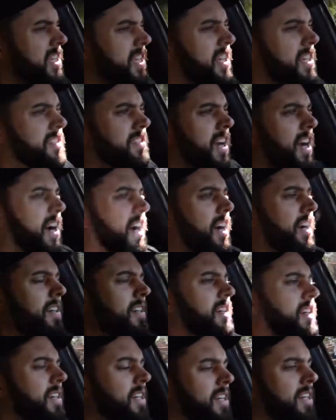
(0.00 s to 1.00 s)
is
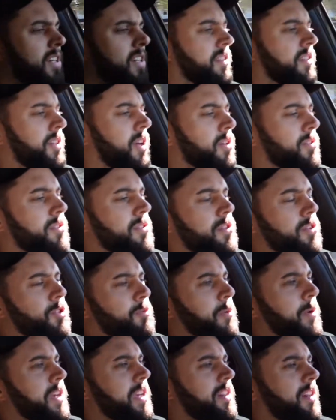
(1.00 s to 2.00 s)
those new
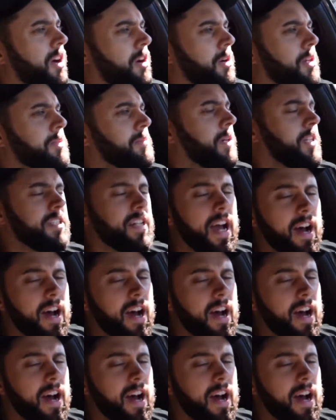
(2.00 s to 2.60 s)
speed lowering springs.